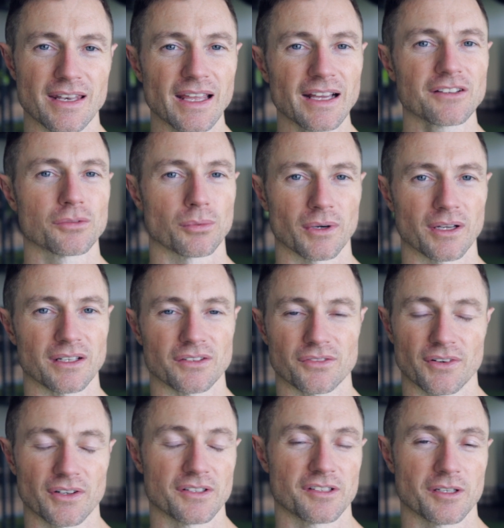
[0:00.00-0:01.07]
next one is
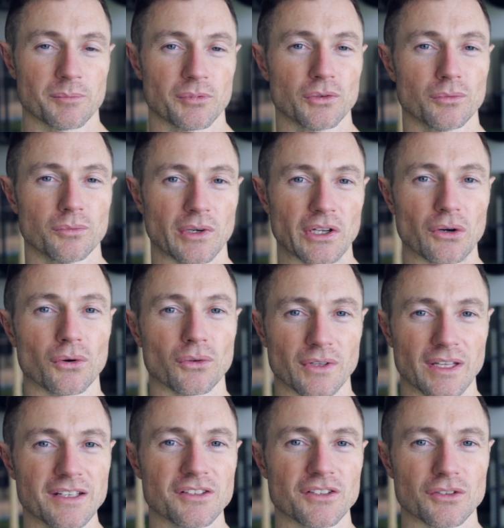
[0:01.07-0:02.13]
very simple. We all
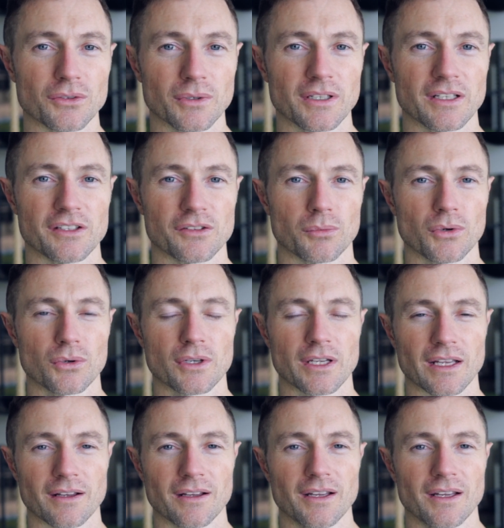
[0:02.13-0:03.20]
need to do it, is
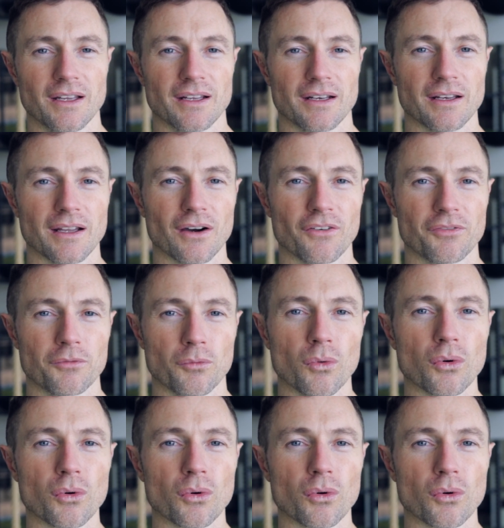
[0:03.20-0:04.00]
walking. Now if